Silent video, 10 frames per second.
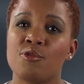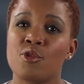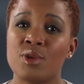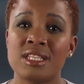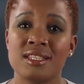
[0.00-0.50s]
for
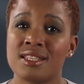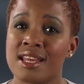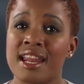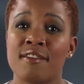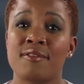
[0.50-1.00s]
reasons
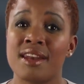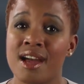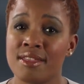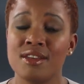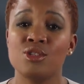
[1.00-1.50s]
that have
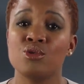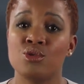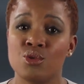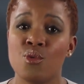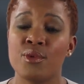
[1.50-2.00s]
nothing to
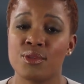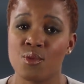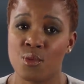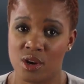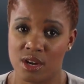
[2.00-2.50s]
do with
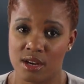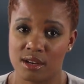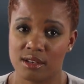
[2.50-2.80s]
work.